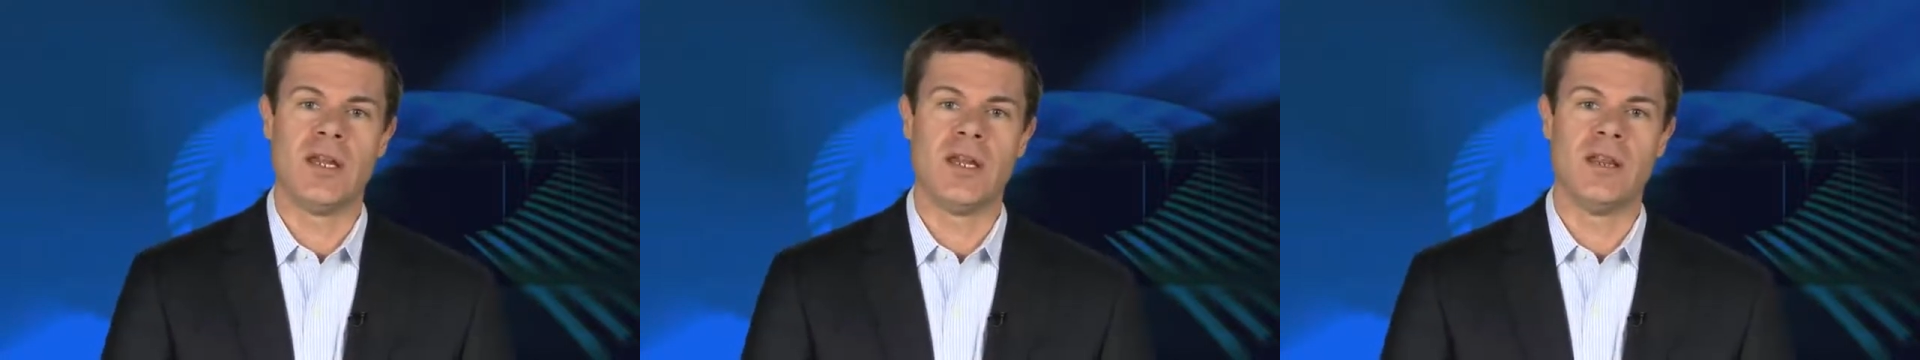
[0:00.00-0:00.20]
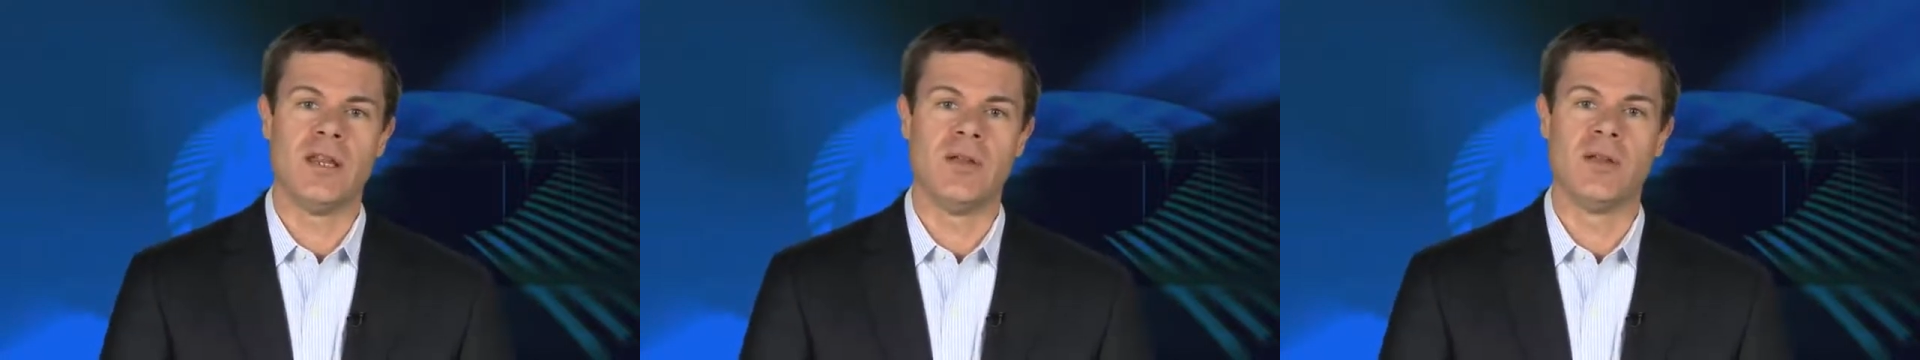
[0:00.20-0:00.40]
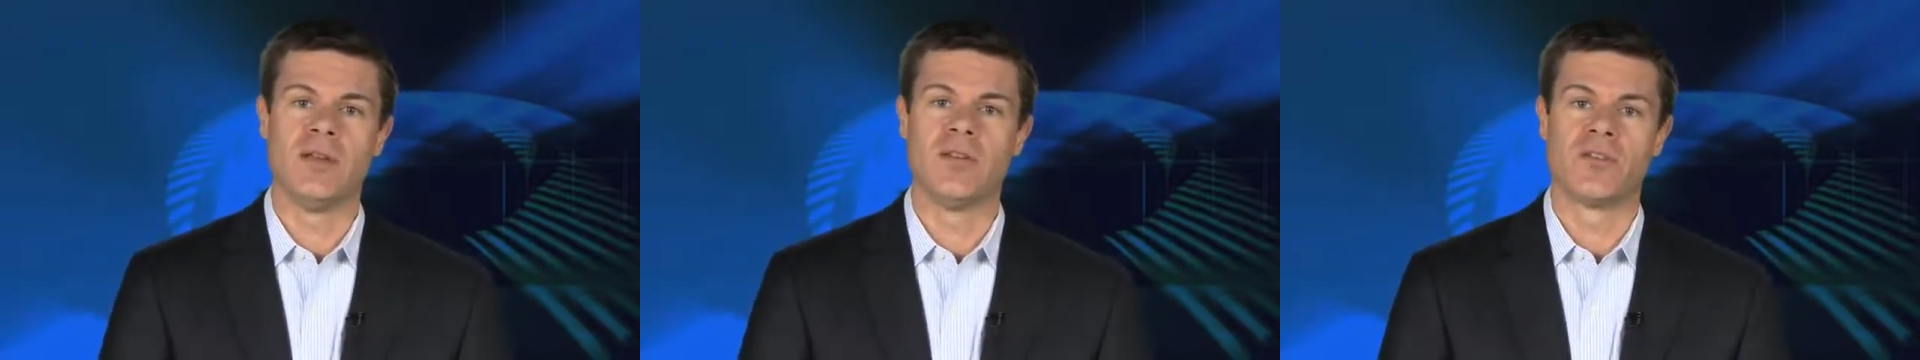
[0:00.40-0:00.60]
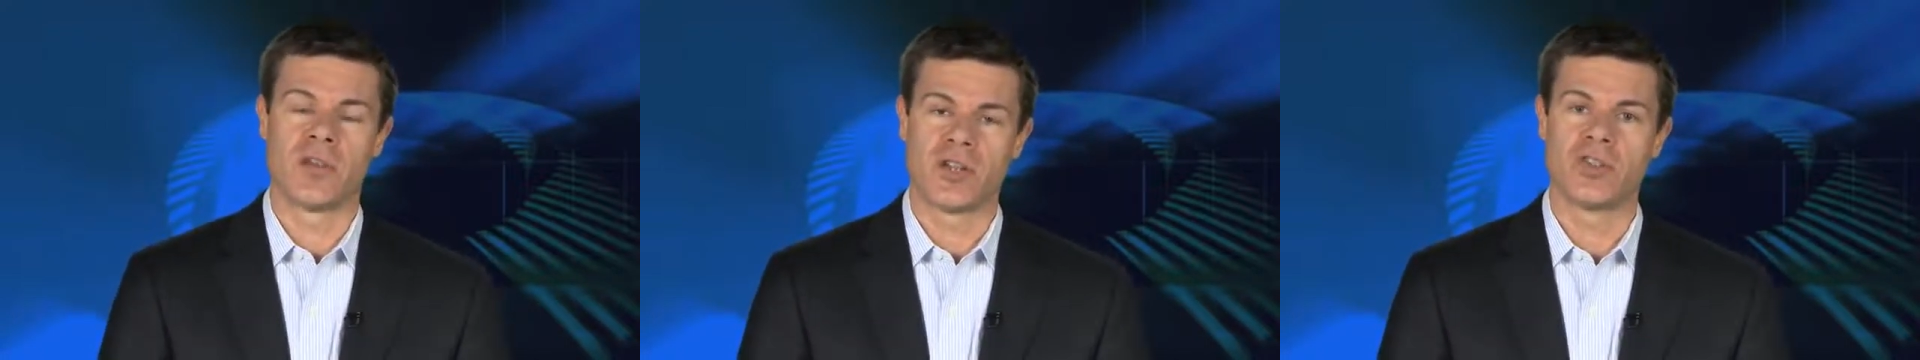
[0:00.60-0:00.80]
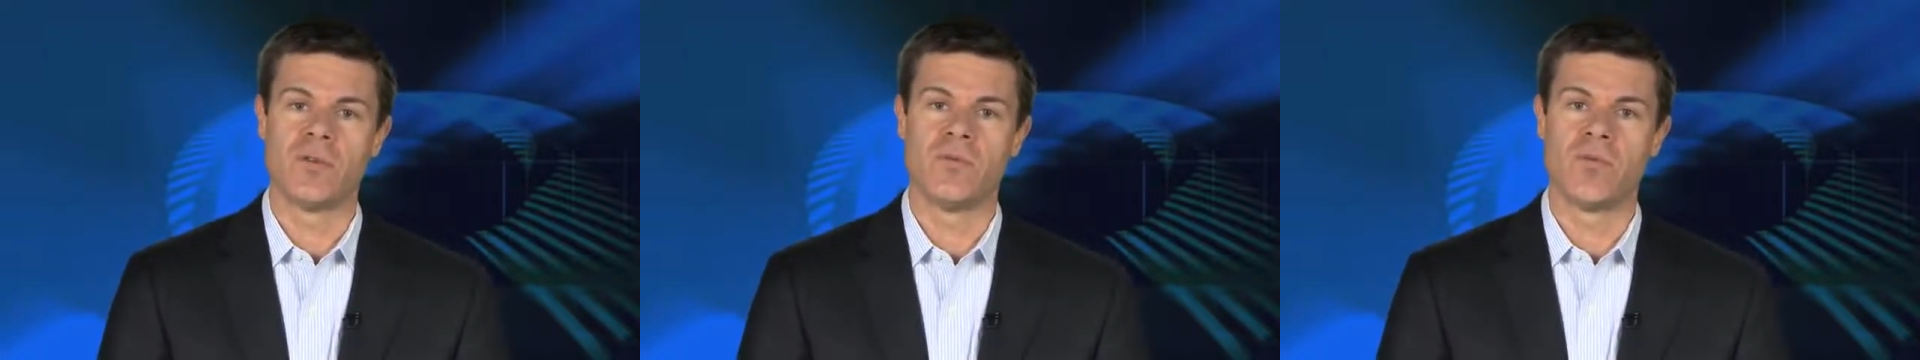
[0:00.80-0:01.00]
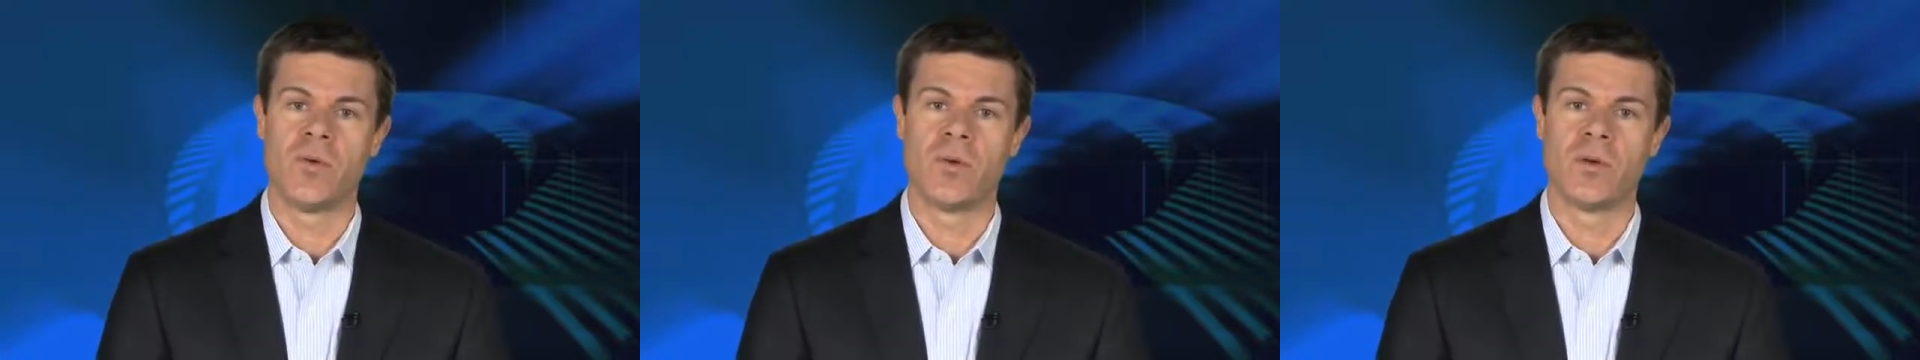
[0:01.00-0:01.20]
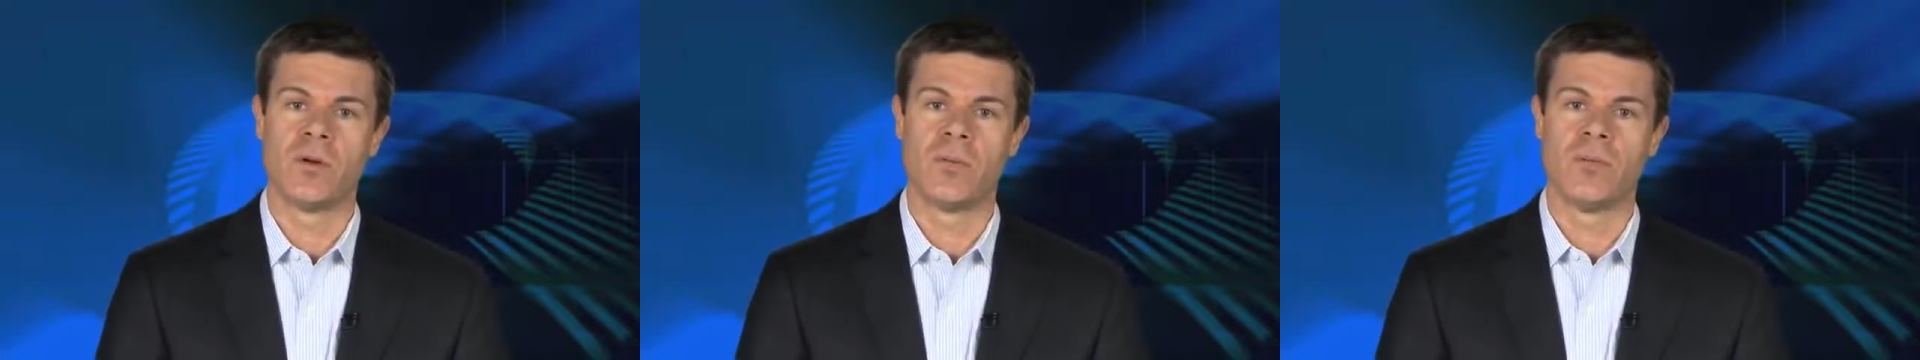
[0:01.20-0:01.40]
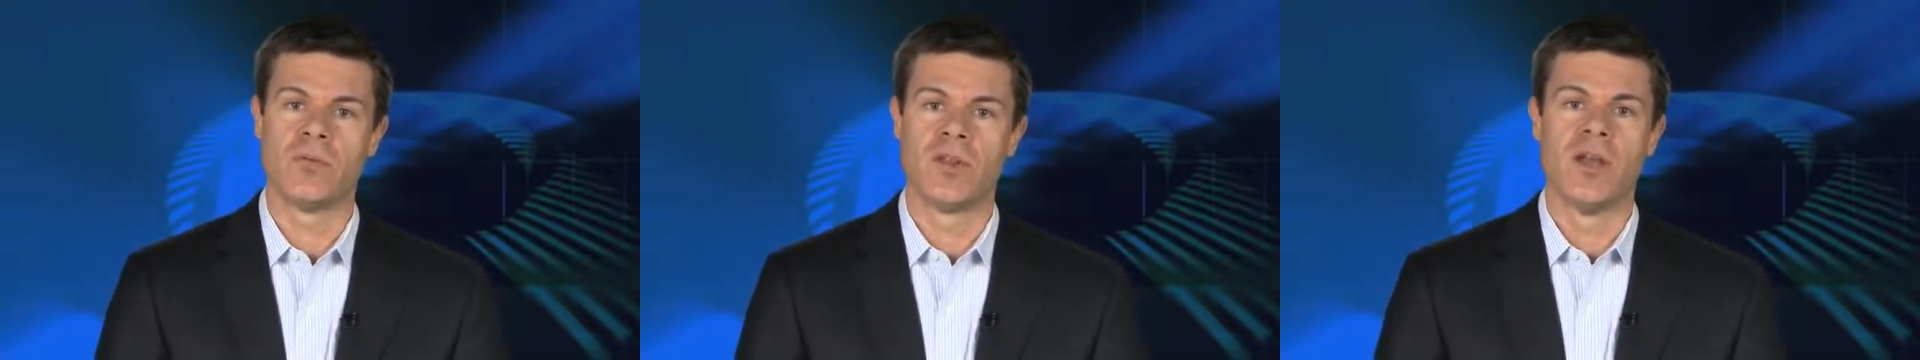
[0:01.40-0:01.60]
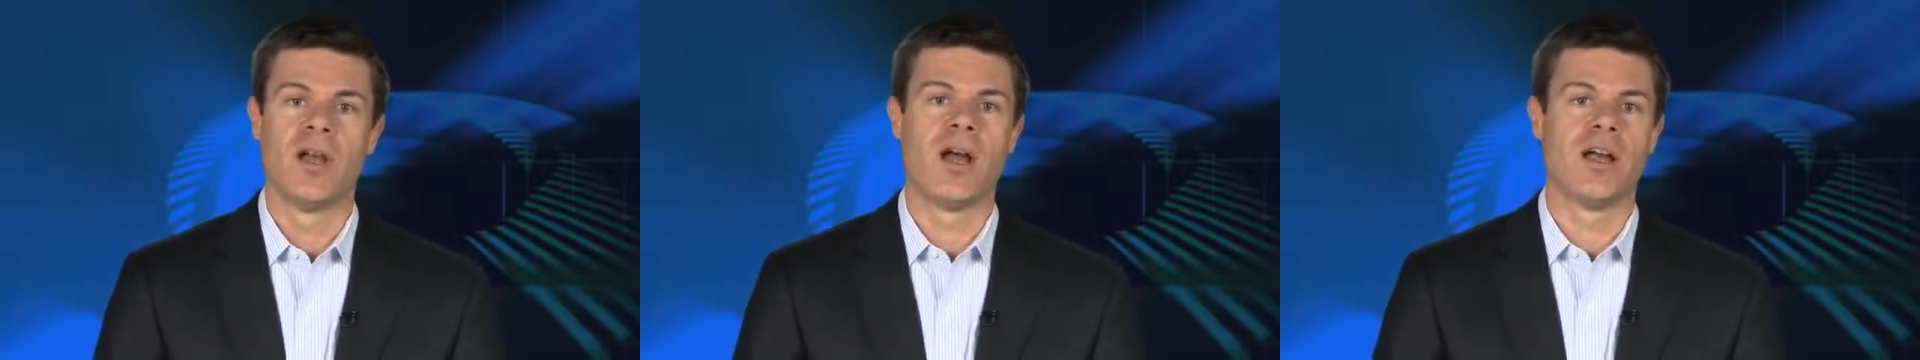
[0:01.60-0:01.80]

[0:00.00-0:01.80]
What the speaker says: in the discussion forums.